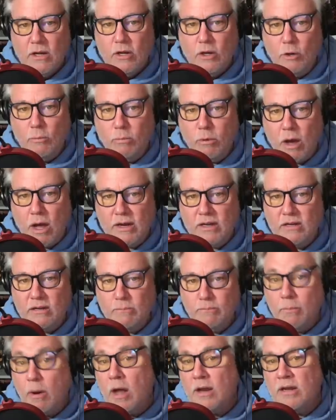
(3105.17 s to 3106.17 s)
who bought
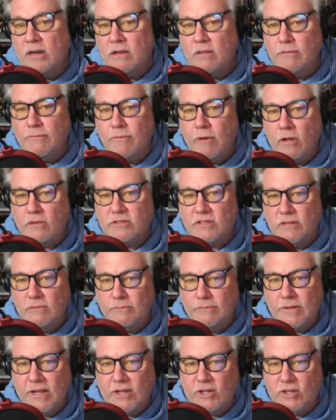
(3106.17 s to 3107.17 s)
into the false
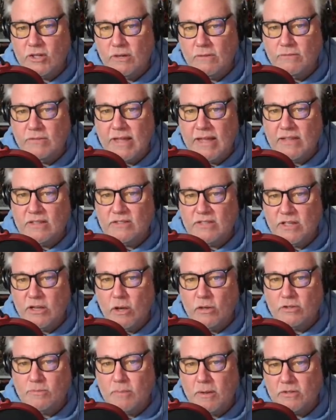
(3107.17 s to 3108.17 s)
conflation of legacy
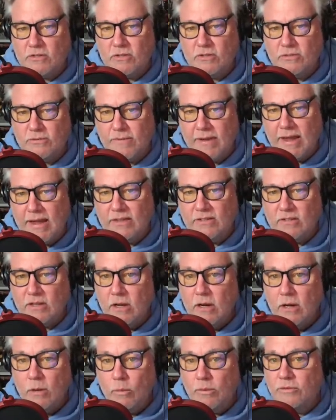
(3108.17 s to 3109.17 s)
Ghostbusters fans
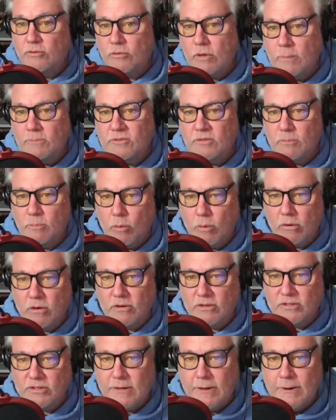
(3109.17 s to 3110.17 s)
with Trump
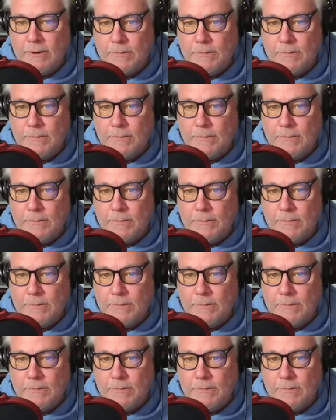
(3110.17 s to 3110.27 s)
supporters,